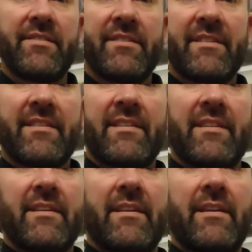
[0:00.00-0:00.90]

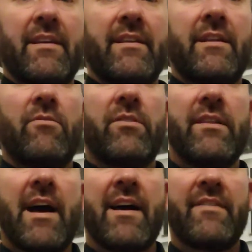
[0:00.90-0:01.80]
Now look at
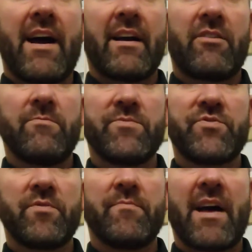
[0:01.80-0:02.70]
that, that comes
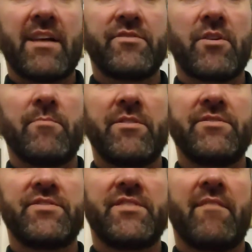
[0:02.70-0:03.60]
from that
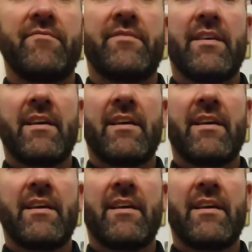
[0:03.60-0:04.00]
dominant 7.